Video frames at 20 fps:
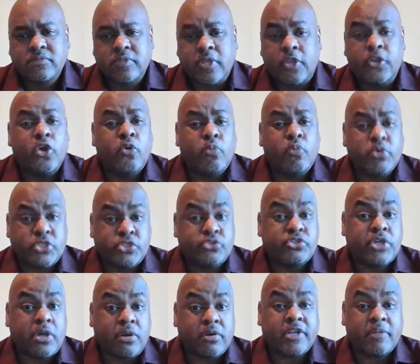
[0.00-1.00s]
Know what you're
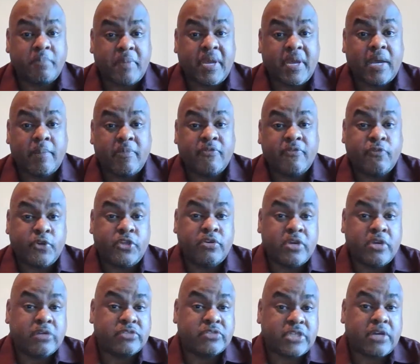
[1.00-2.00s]
talking about before you
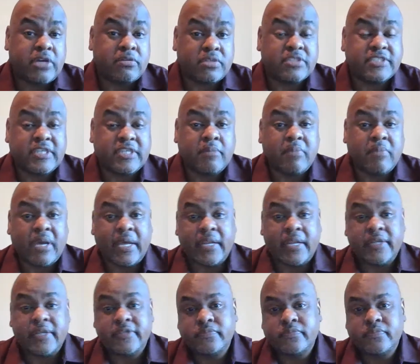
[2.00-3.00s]
go talk to somebody.